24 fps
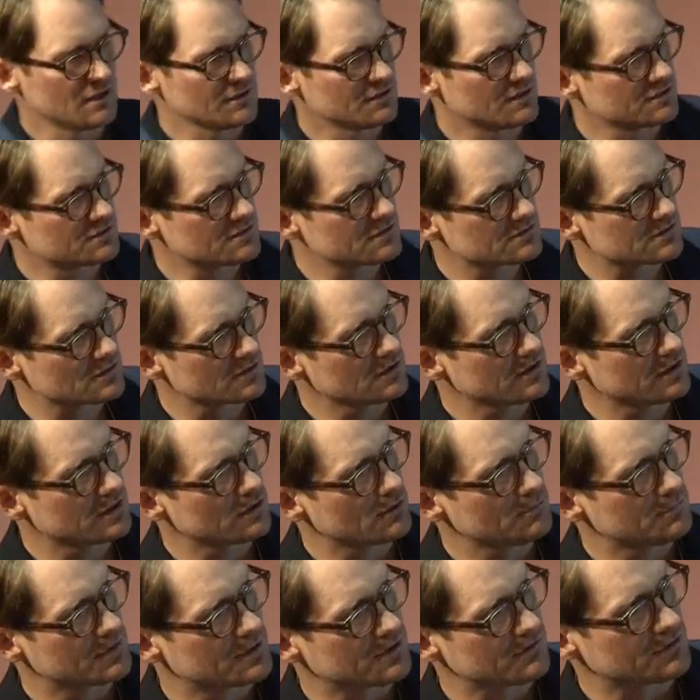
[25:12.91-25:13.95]
This is a
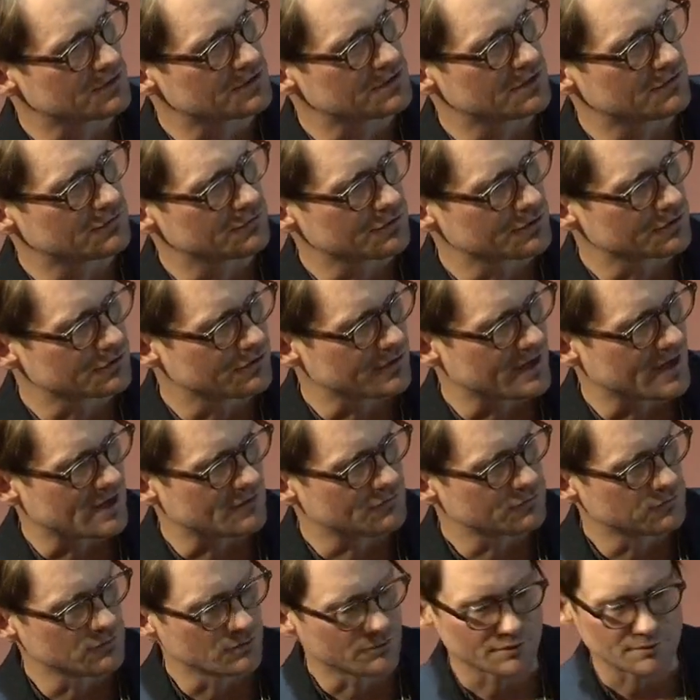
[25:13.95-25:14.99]
little bit of a different
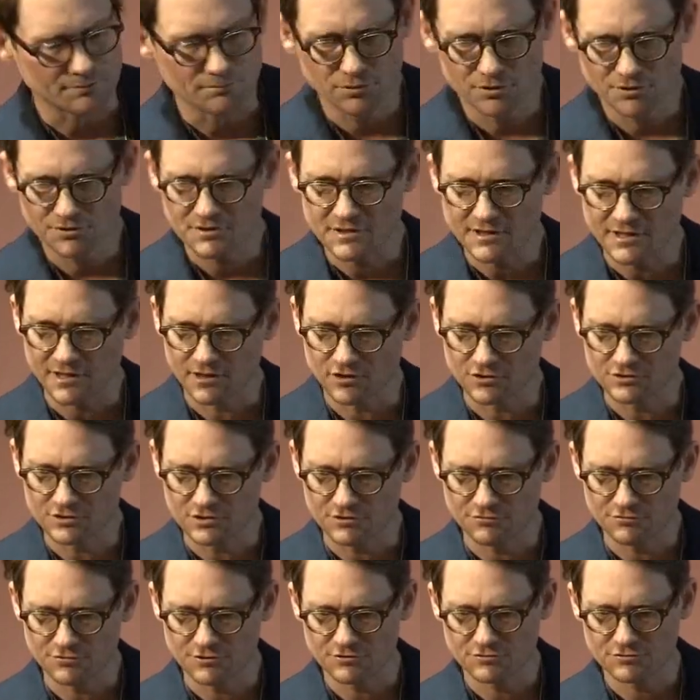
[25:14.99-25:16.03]
graph where we put the
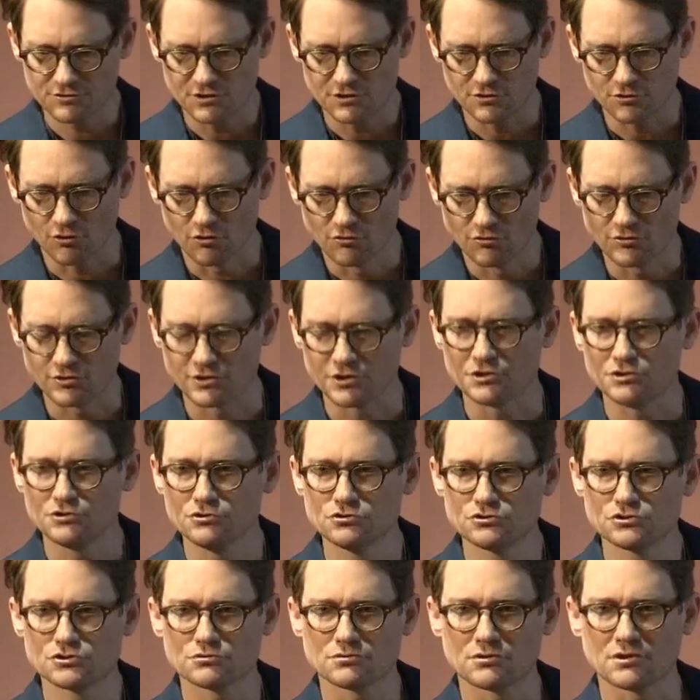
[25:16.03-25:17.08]
LD50 over the
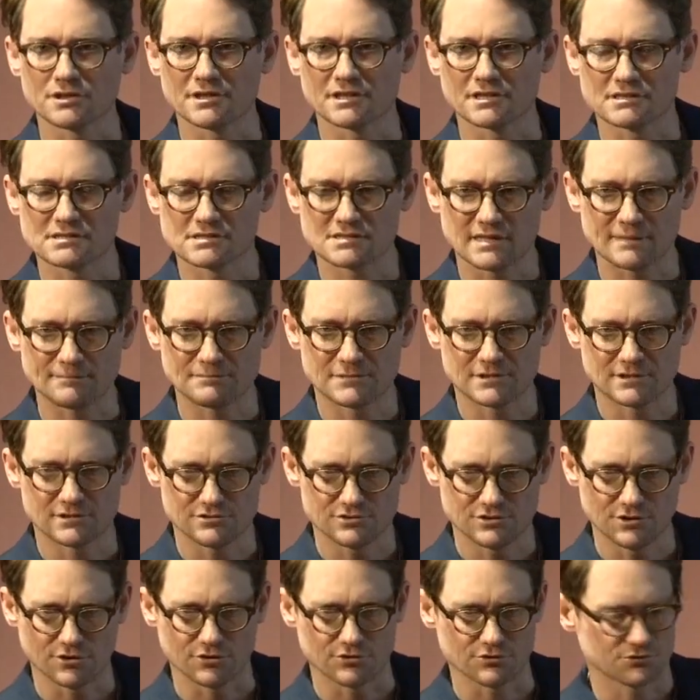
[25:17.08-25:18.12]
usual
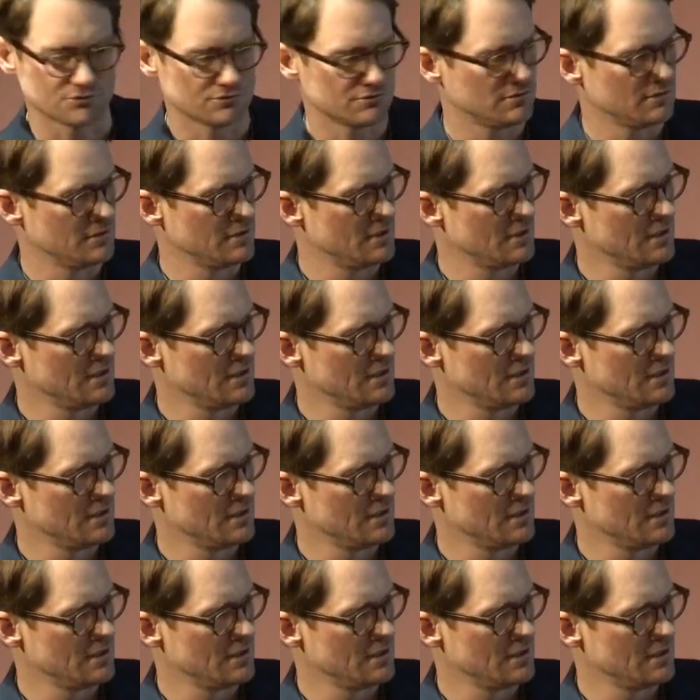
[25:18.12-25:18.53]
accepted dose.